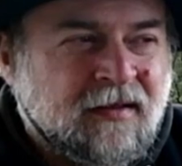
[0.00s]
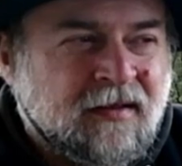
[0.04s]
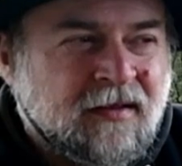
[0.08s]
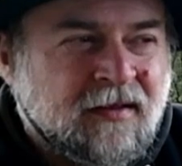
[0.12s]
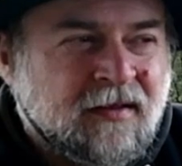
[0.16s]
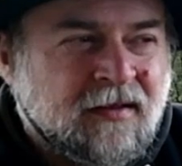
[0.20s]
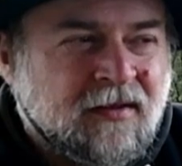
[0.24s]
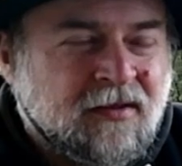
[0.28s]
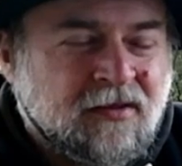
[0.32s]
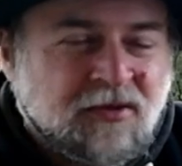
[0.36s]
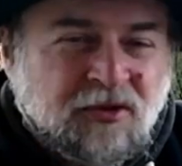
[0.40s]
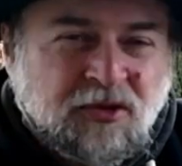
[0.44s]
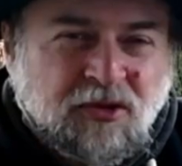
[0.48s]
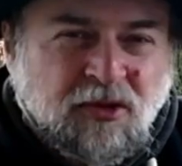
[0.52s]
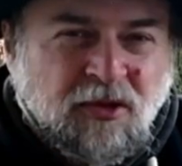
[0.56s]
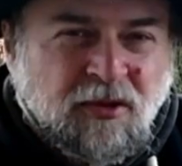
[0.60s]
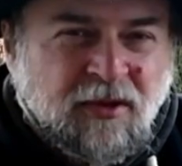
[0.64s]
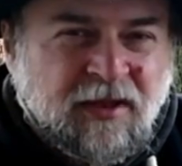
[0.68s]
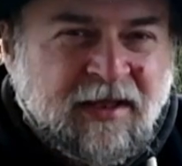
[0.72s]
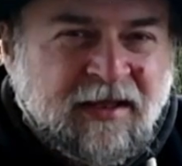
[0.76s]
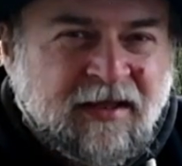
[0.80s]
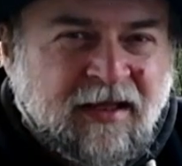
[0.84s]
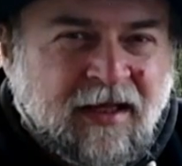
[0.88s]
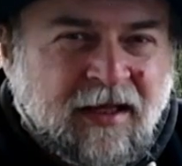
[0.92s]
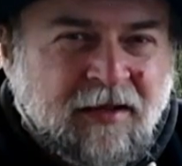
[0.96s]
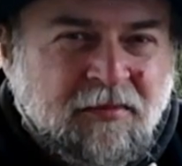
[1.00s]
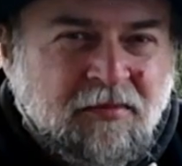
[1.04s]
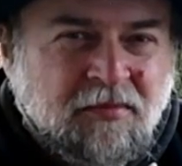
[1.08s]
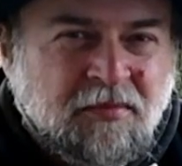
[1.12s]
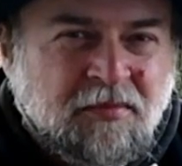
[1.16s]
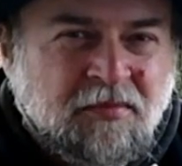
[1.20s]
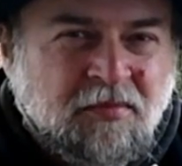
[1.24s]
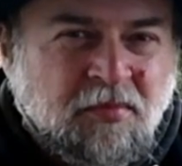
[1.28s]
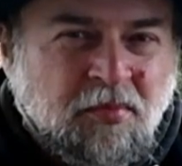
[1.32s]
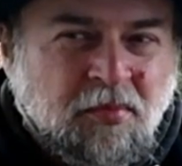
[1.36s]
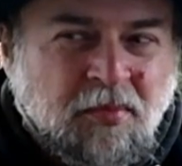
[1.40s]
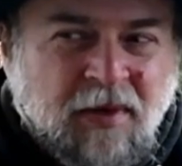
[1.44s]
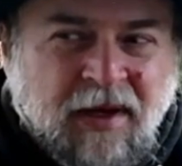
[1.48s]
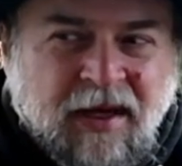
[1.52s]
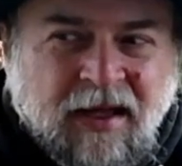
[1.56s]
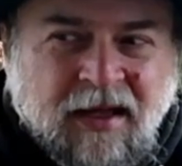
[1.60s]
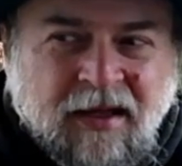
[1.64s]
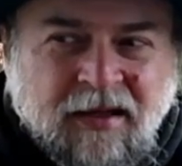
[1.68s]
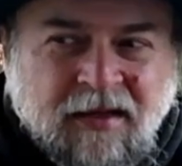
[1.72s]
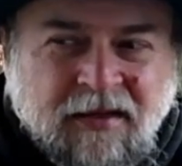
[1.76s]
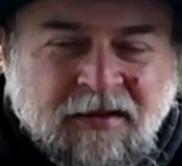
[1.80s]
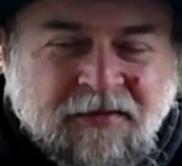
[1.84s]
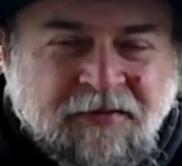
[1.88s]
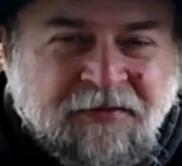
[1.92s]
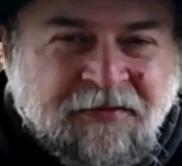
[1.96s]
controlling them by
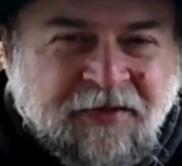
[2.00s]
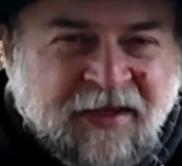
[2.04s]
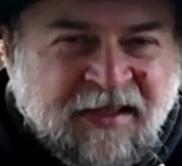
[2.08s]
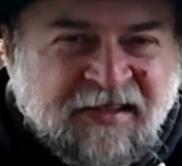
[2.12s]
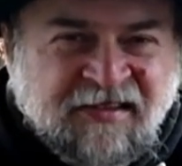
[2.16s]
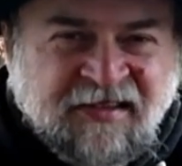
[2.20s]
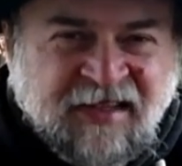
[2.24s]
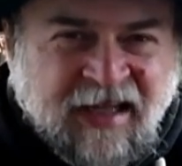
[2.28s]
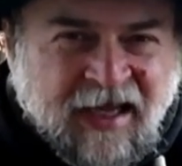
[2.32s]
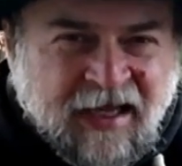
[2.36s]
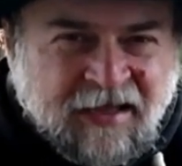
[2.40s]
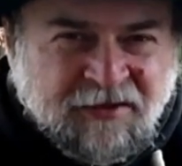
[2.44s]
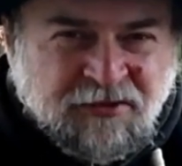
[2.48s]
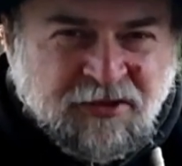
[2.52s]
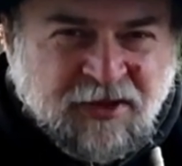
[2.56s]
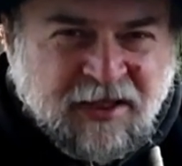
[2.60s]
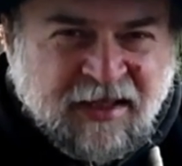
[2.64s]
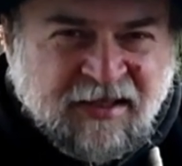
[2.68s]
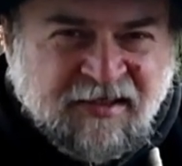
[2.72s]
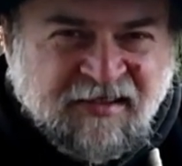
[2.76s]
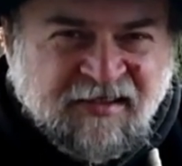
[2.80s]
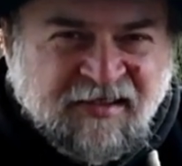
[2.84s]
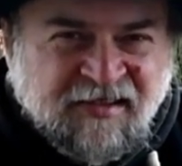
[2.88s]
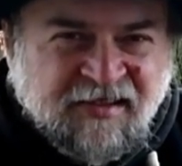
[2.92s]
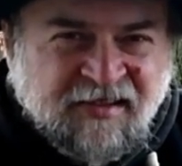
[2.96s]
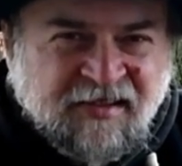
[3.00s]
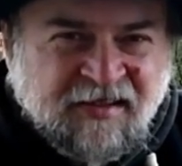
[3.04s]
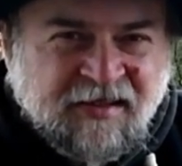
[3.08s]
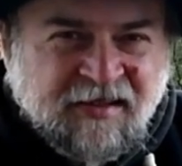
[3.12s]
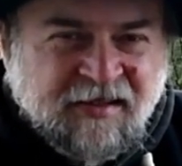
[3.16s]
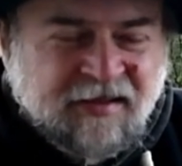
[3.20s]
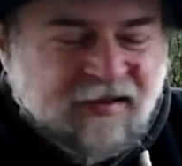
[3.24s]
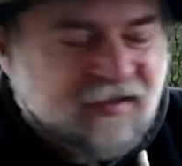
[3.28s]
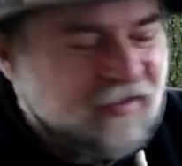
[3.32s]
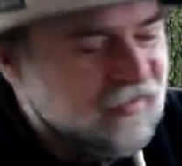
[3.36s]
a fixed address,